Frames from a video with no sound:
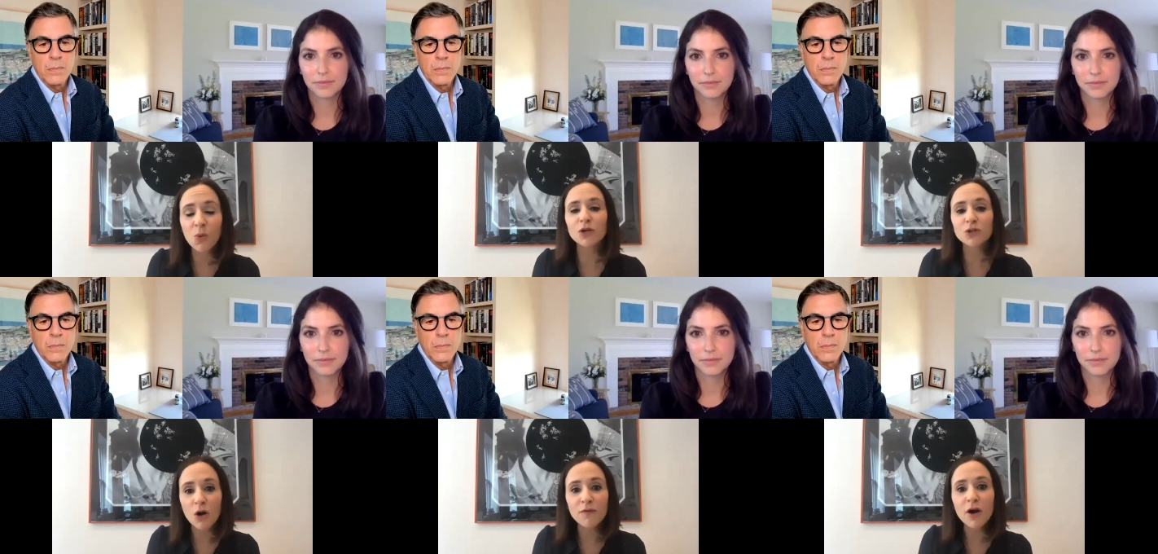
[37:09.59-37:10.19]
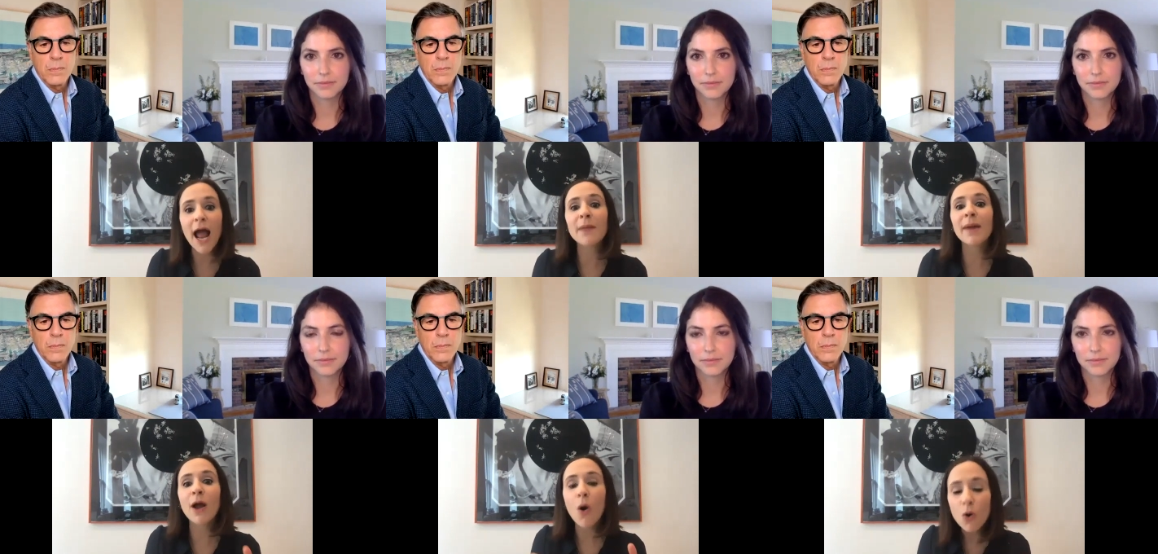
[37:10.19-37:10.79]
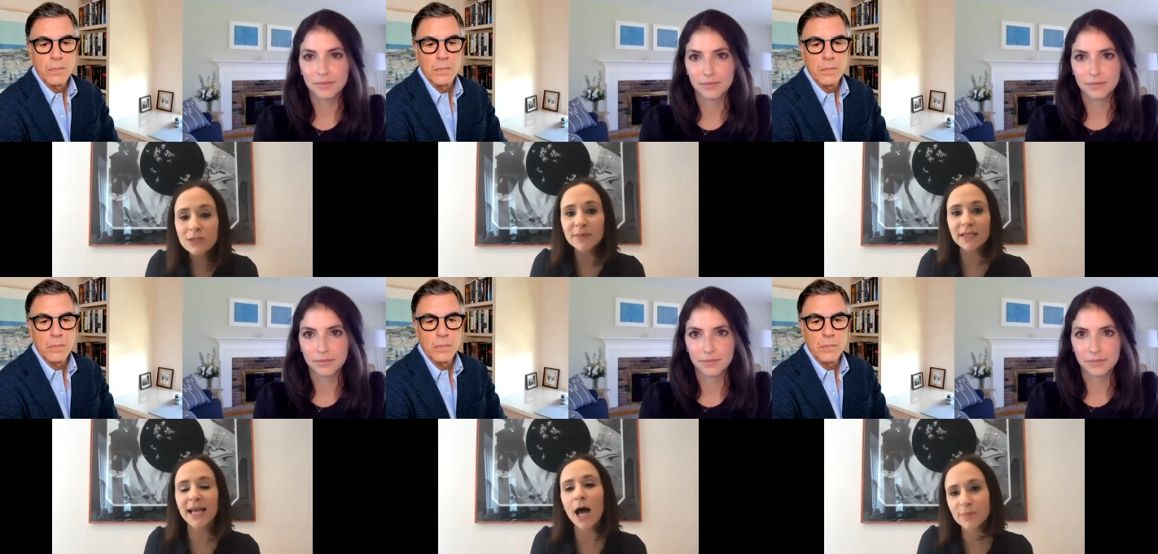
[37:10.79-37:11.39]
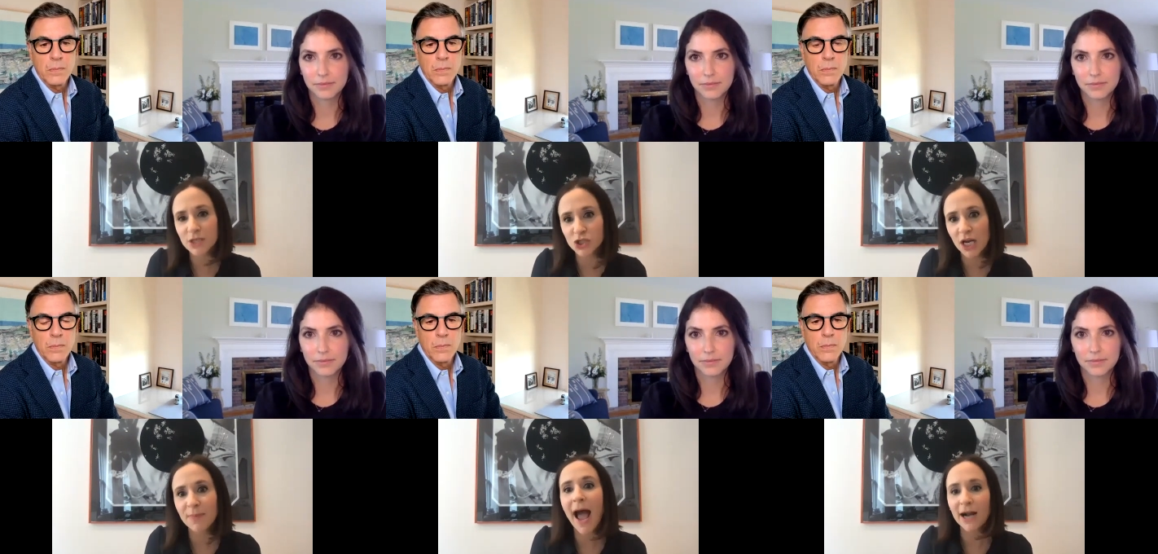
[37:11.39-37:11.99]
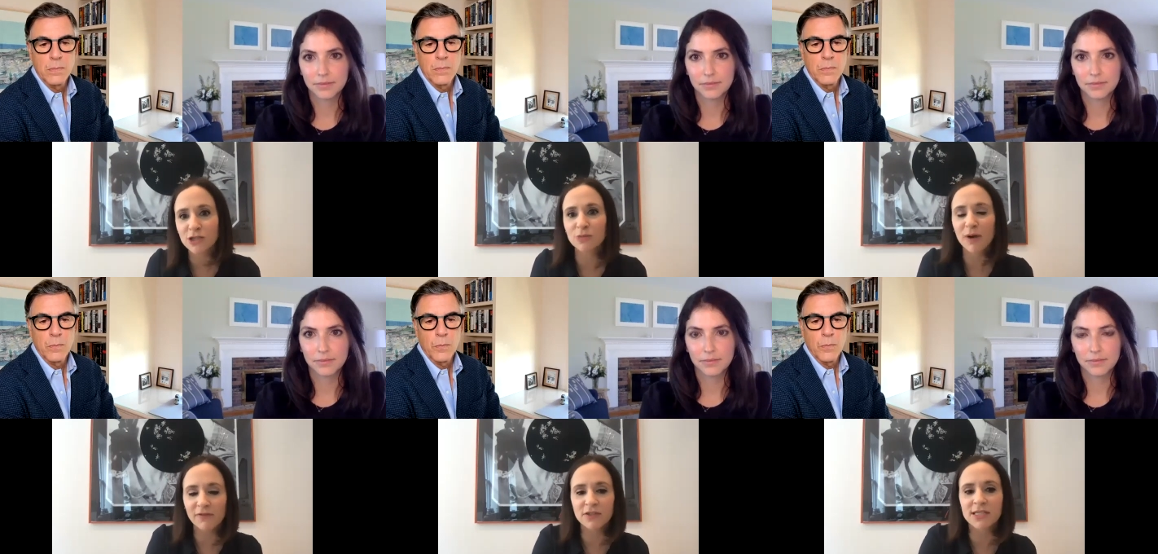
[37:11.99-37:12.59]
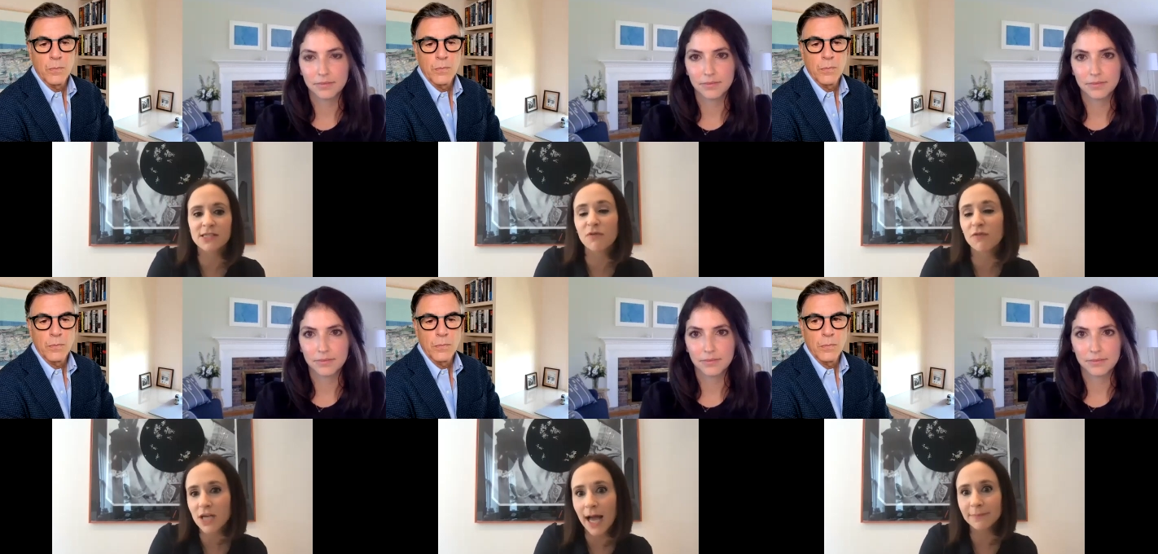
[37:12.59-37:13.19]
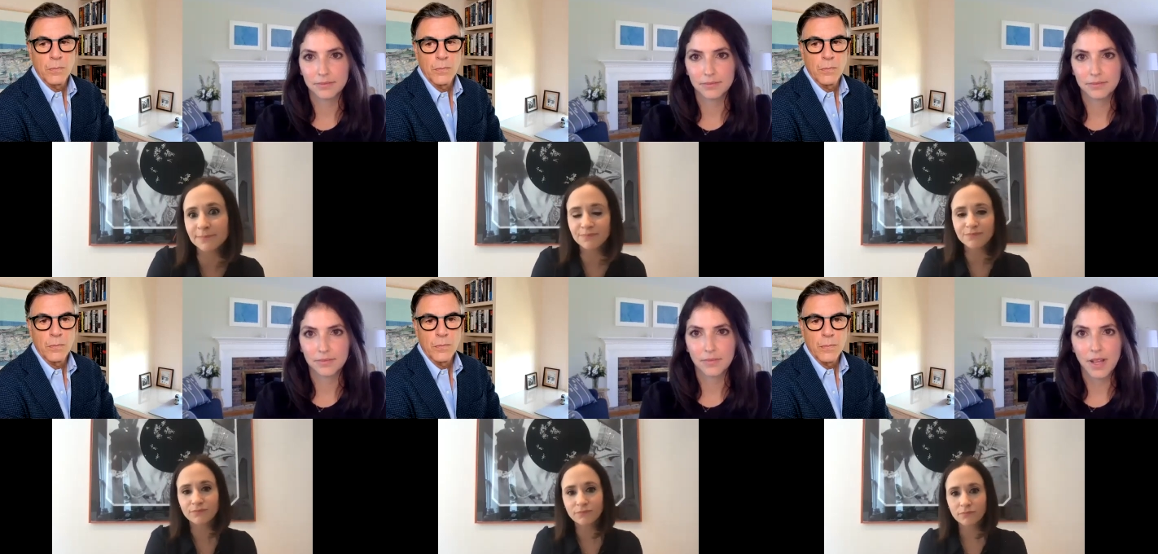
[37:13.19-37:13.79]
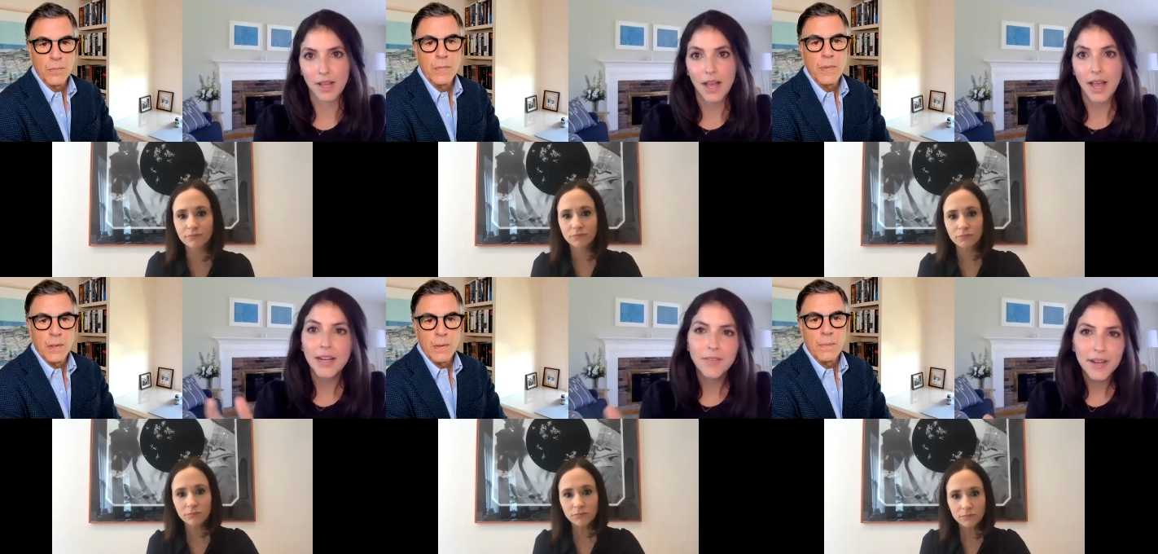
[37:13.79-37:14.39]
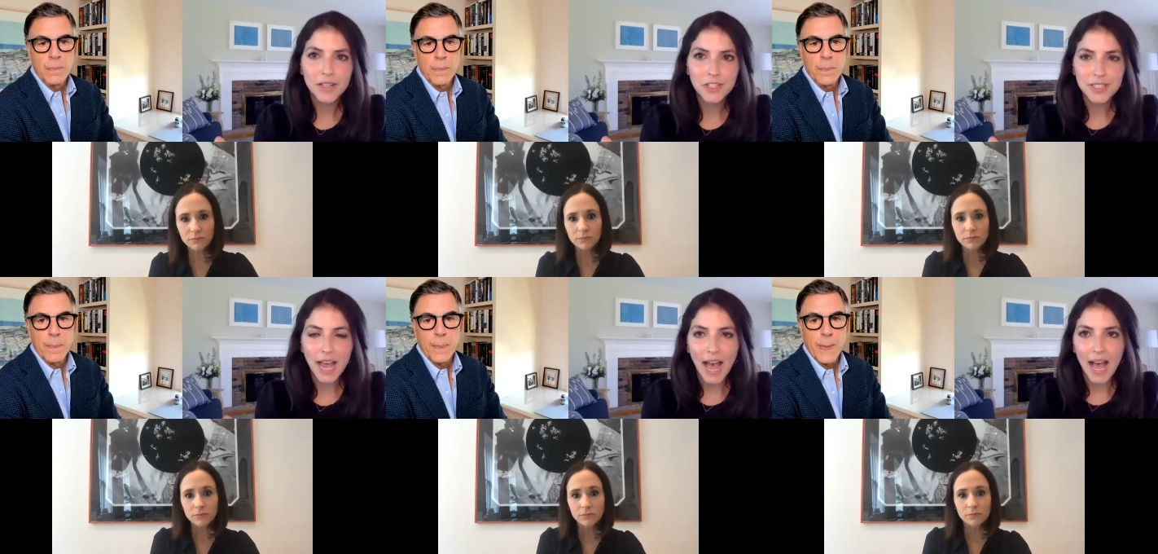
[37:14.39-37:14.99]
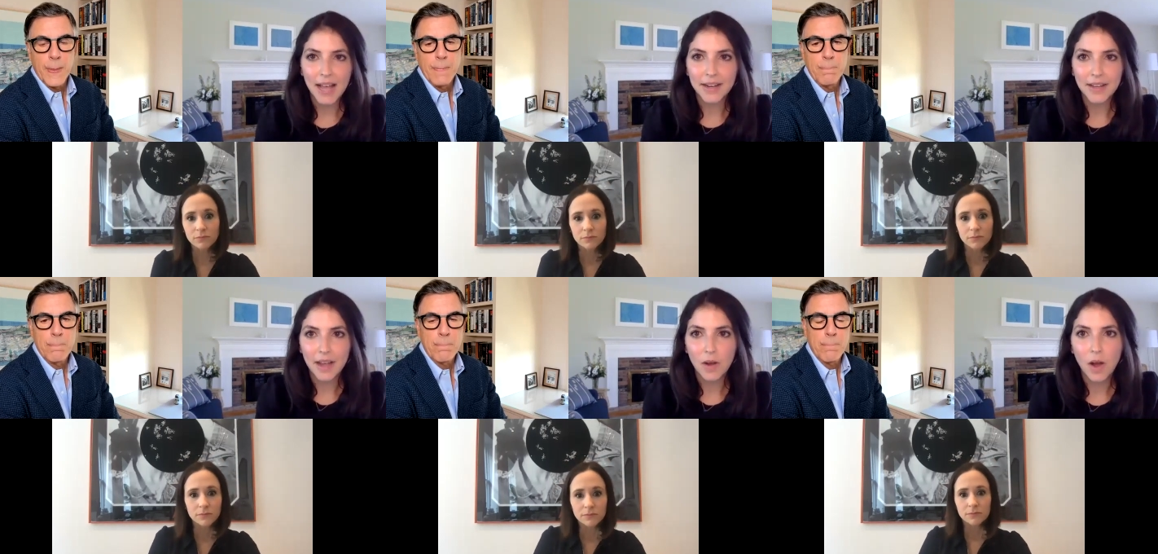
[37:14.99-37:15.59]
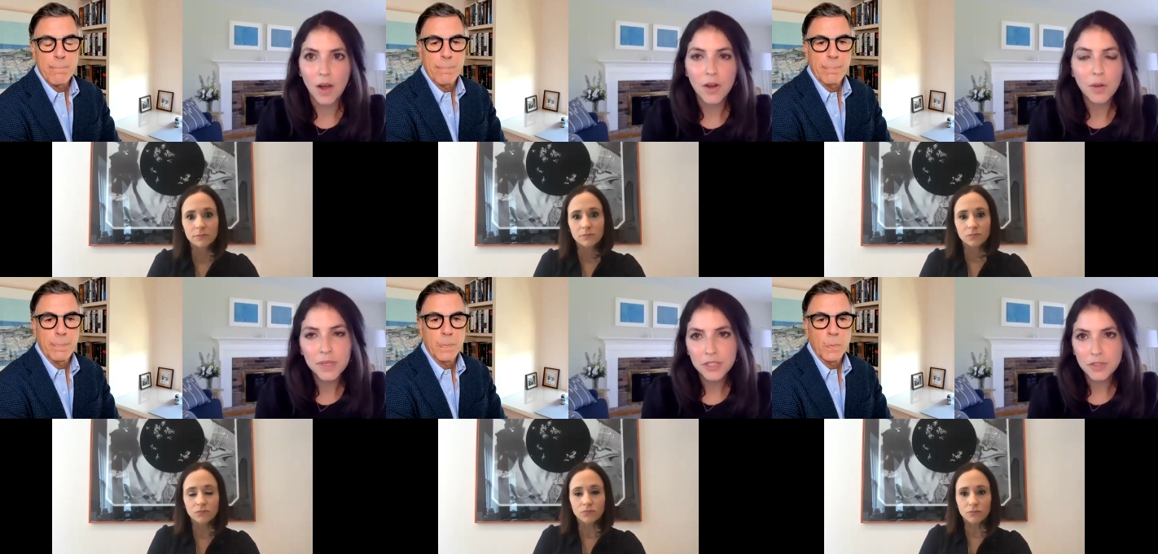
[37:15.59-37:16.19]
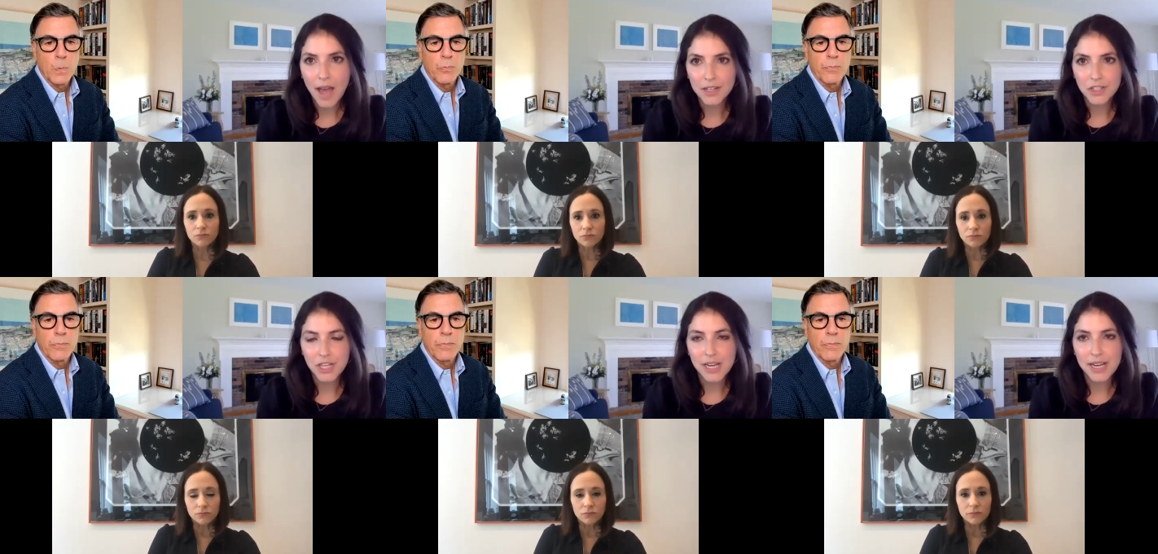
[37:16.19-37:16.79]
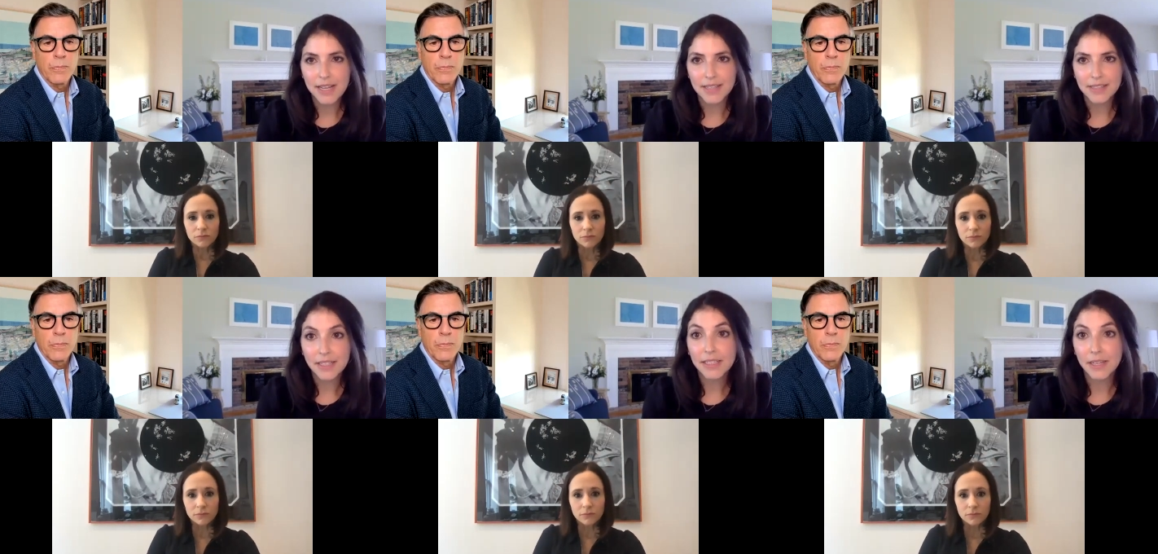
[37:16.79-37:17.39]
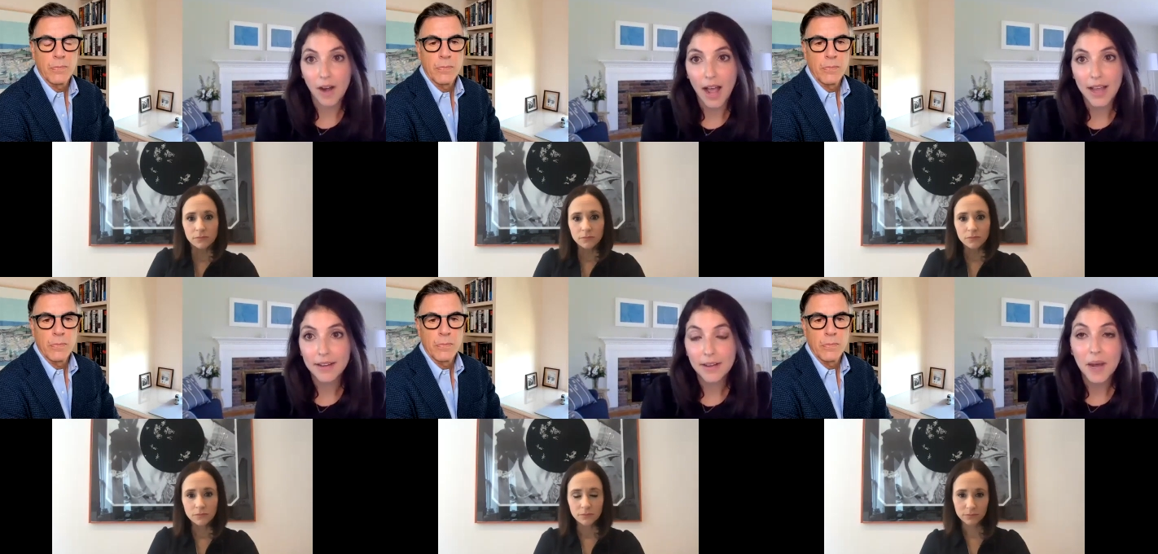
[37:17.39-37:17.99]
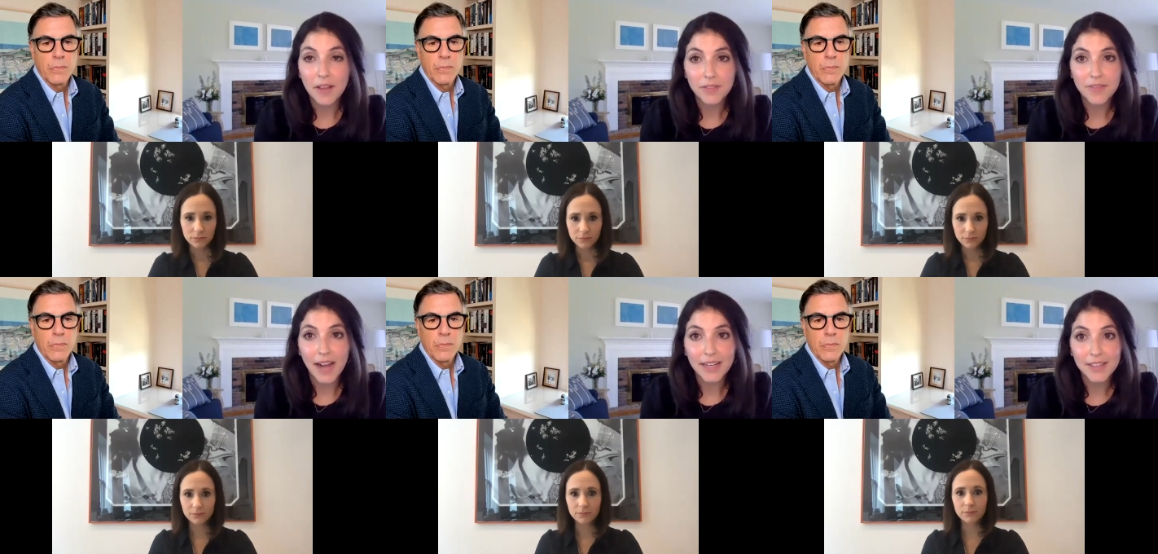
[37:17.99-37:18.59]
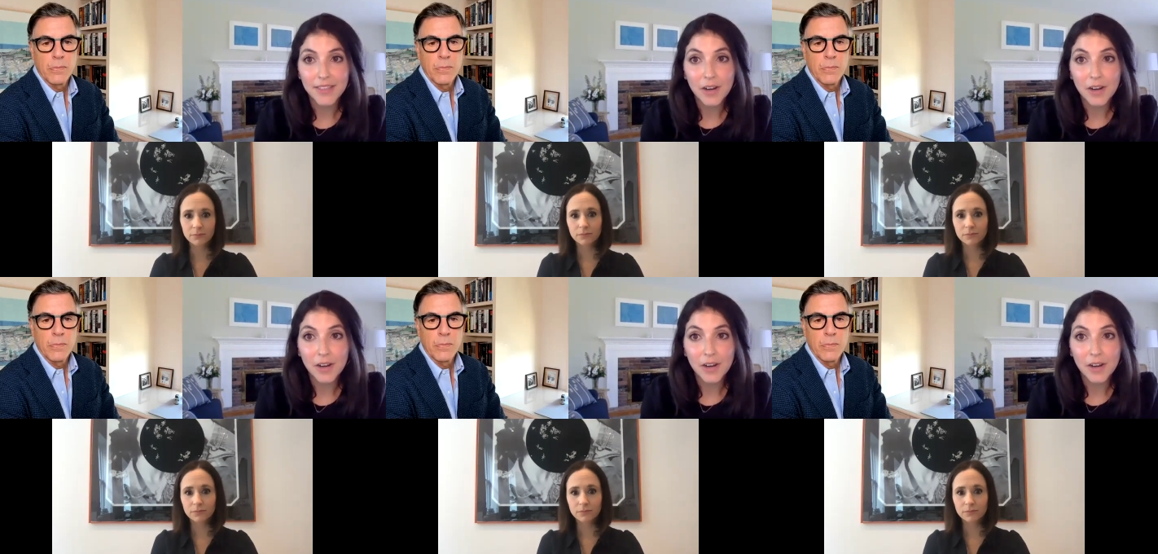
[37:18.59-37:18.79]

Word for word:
Speaker 1: world over and may ultimately help to shape actor preferences over time.
Speaker 2: And if I could just add, an openness strategy is clear eyed about the fact that